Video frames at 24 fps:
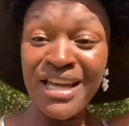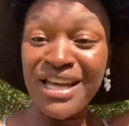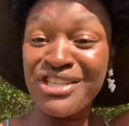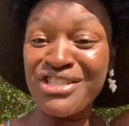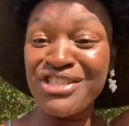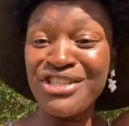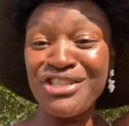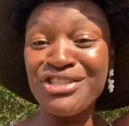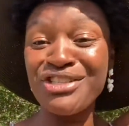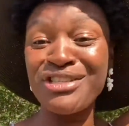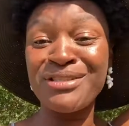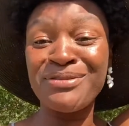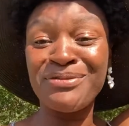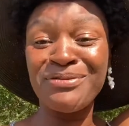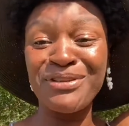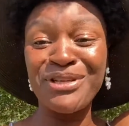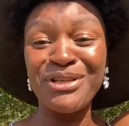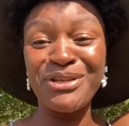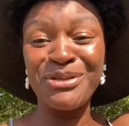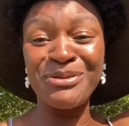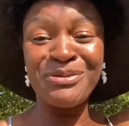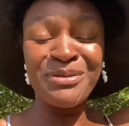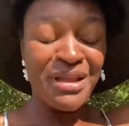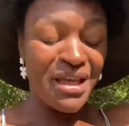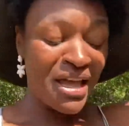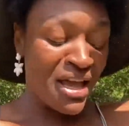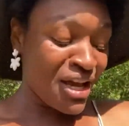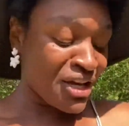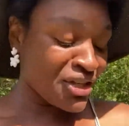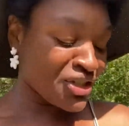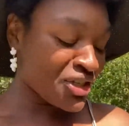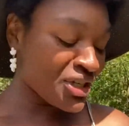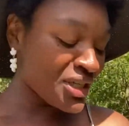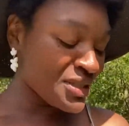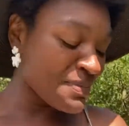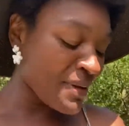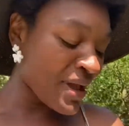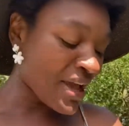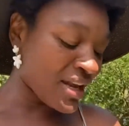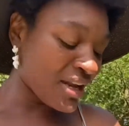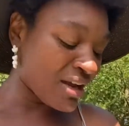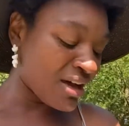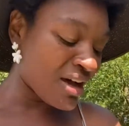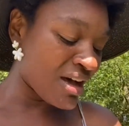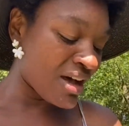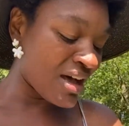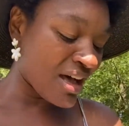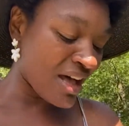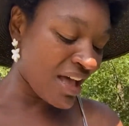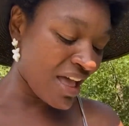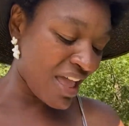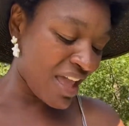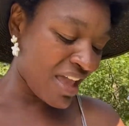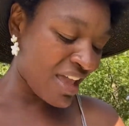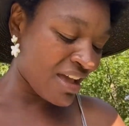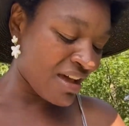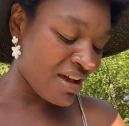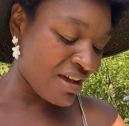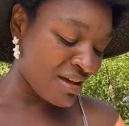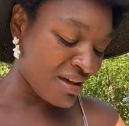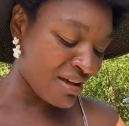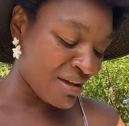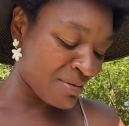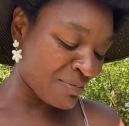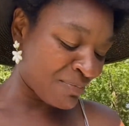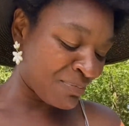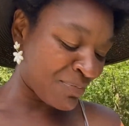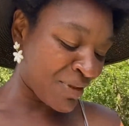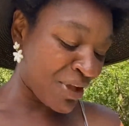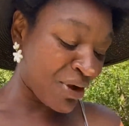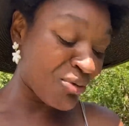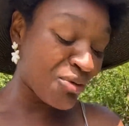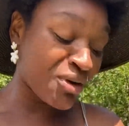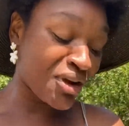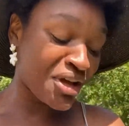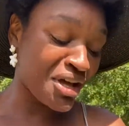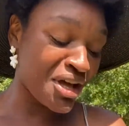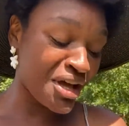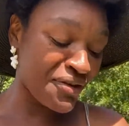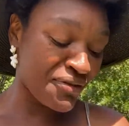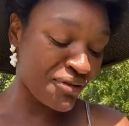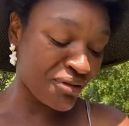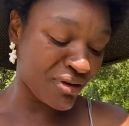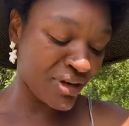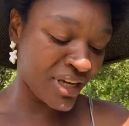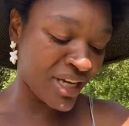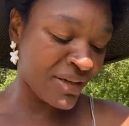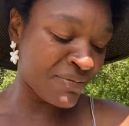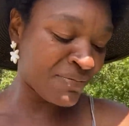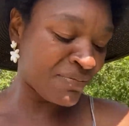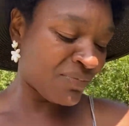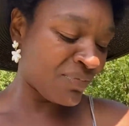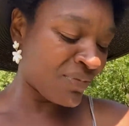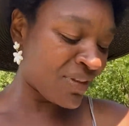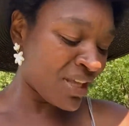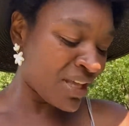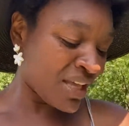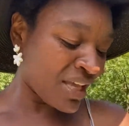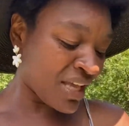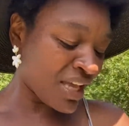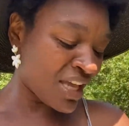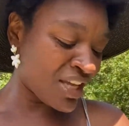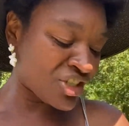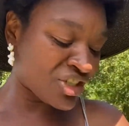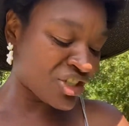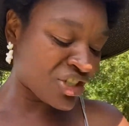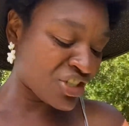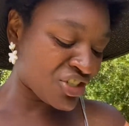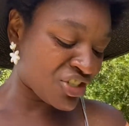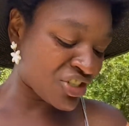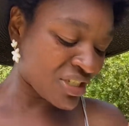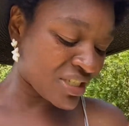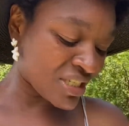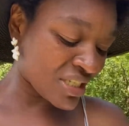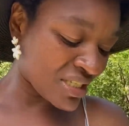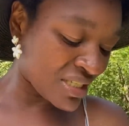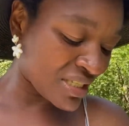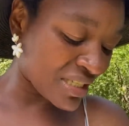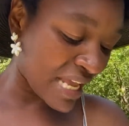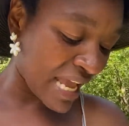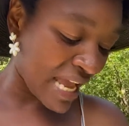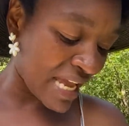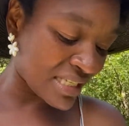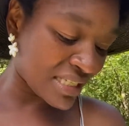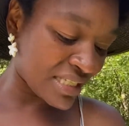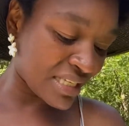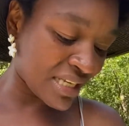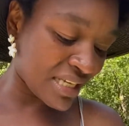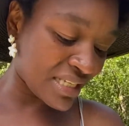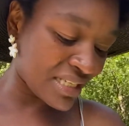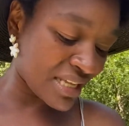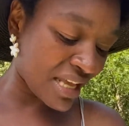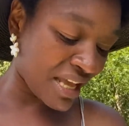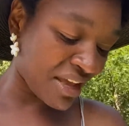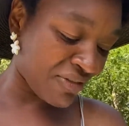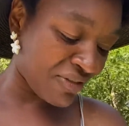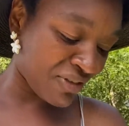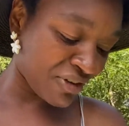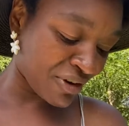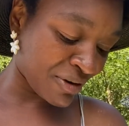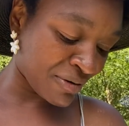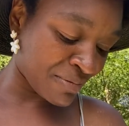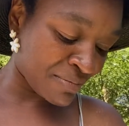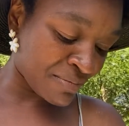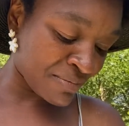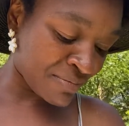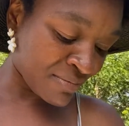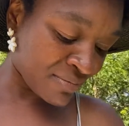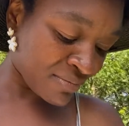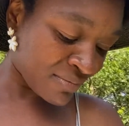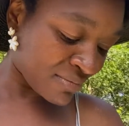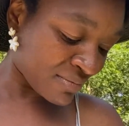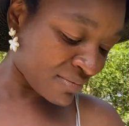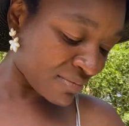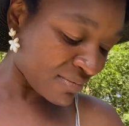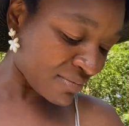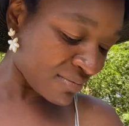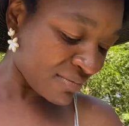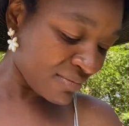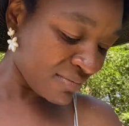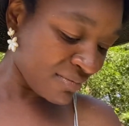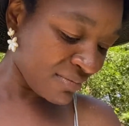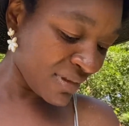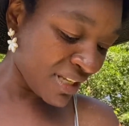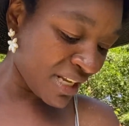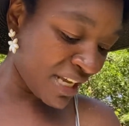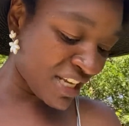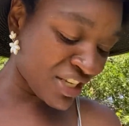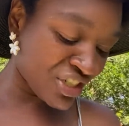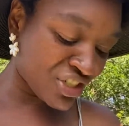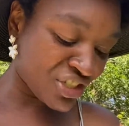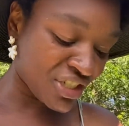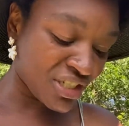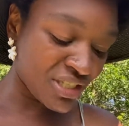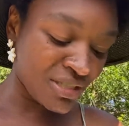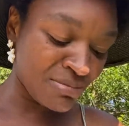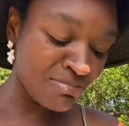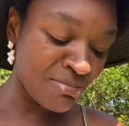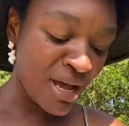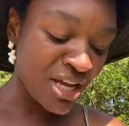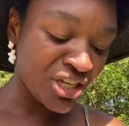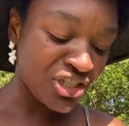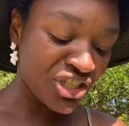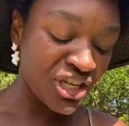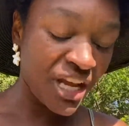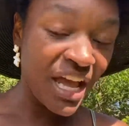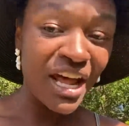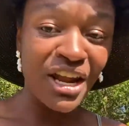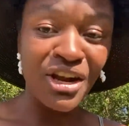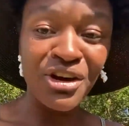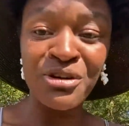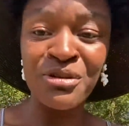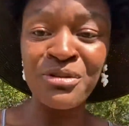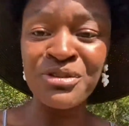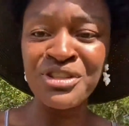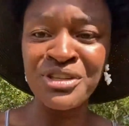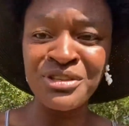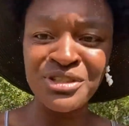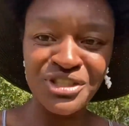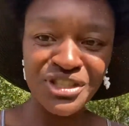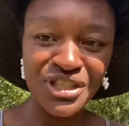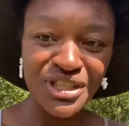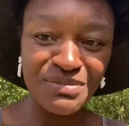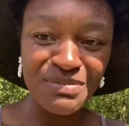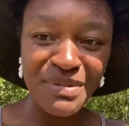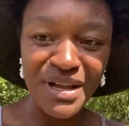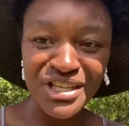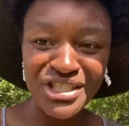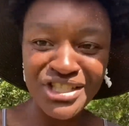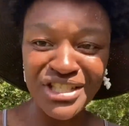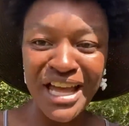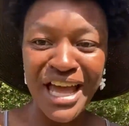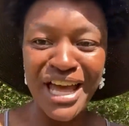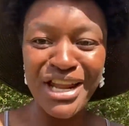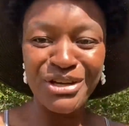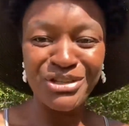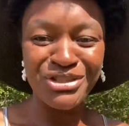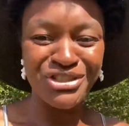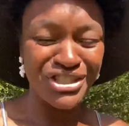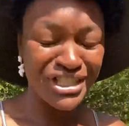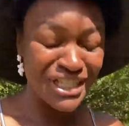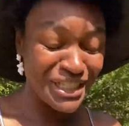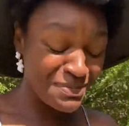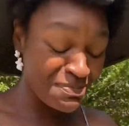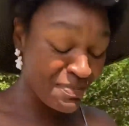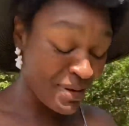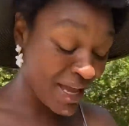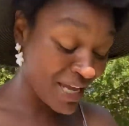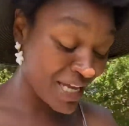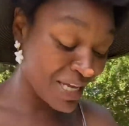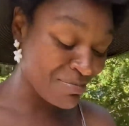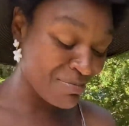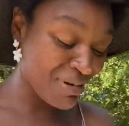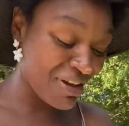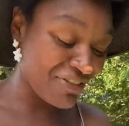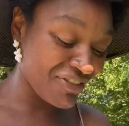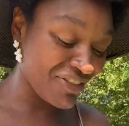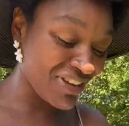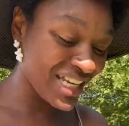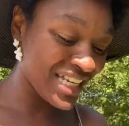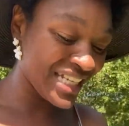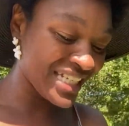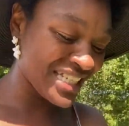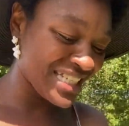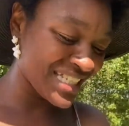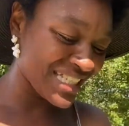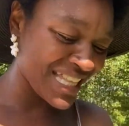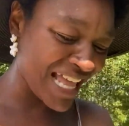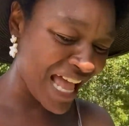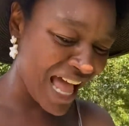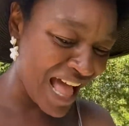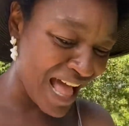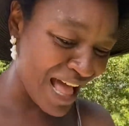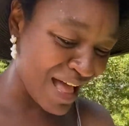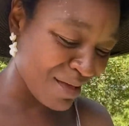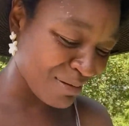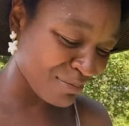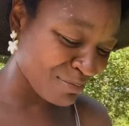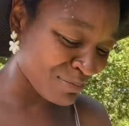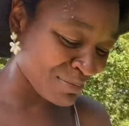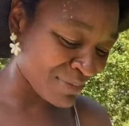She just flew. She's made a recovery, and she's just as sassy as ever. And she's my shadow. She's my shadow. She's pecking my feet. Stop.